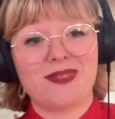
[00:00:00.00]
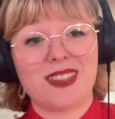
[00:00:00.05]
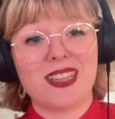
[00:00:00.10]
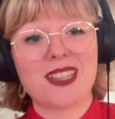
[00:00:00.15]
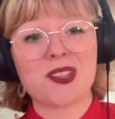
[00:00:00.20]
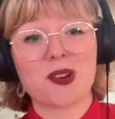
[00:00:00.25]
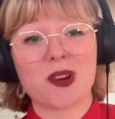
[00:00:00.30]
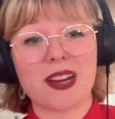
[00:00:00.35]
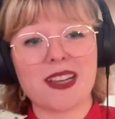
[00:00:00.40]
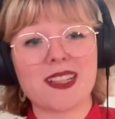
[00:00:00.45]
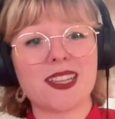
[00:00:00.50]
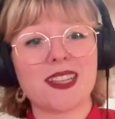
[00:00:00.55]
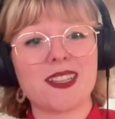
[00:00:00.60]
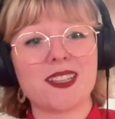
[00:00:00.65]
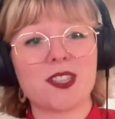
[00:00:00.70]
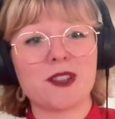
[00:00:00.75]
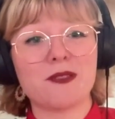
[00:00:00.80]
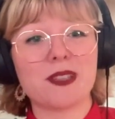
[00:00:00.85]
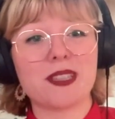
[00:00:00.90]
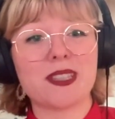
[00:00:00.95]
It's crazy
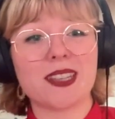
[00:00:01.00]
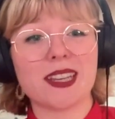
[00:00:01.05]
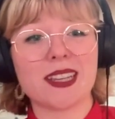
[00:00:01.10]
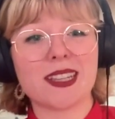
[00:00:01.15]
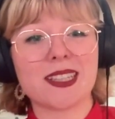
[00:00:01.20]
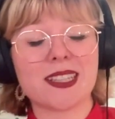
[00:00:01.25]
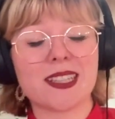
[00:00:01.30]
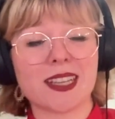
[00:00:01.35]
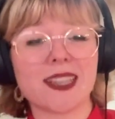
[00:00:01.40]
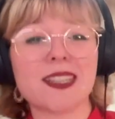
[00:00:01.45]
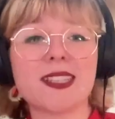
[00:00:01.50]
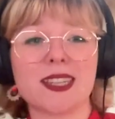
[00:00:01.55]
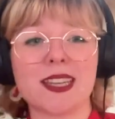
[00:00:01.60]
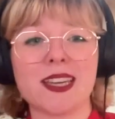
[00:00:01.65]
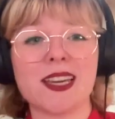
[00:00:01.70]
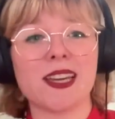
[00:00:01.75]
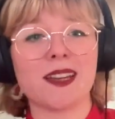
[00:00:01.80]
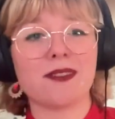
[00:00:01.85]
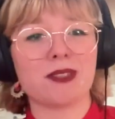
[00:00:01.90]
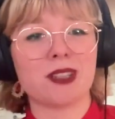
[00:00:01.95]
that she was
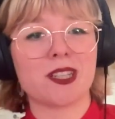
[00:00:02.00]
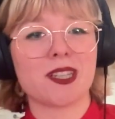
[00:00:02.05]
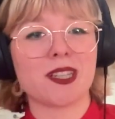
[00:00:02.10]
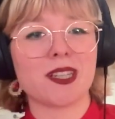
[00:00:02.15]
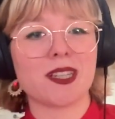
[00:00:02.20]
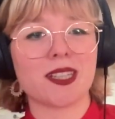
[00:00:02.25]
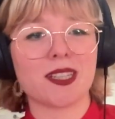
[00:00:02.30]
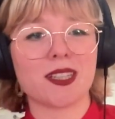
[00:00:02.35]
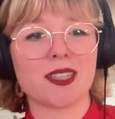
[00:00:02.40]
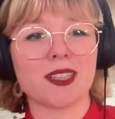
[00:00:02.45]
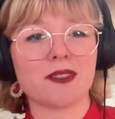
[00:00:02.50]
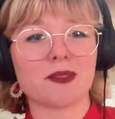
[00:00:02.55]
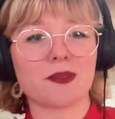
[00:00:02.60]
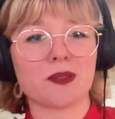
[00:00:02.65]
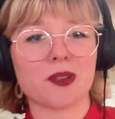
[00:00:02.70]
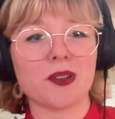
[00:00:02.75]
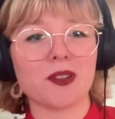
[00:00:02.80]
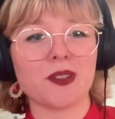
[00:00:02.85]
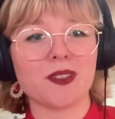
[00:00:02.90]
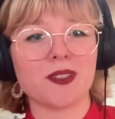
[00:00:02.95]
16 when she did the
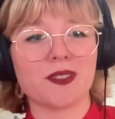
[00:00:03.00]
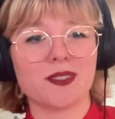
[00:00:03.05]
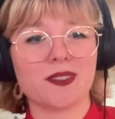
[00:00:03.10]
role.